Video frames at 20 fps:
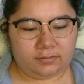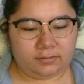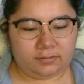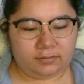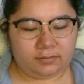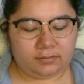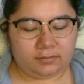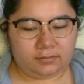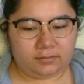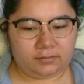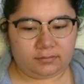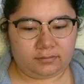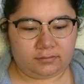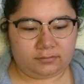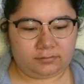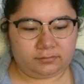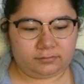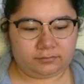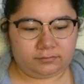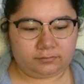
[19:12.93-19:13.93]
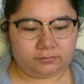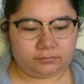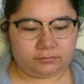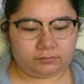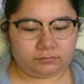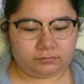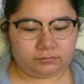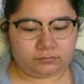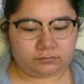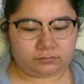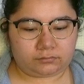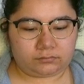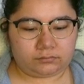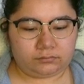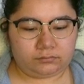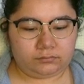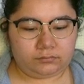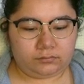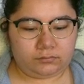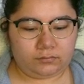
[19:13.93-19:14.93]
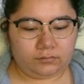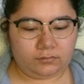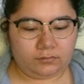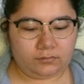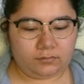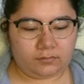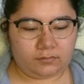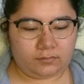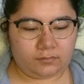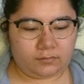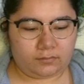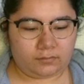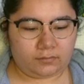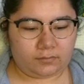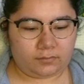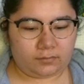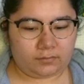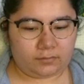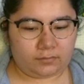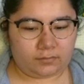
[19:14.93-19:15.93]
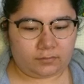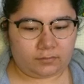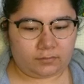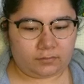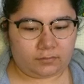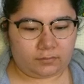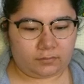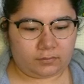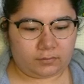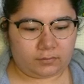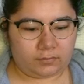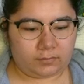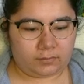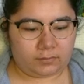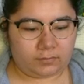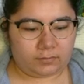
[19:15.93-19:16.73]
Nothing is said.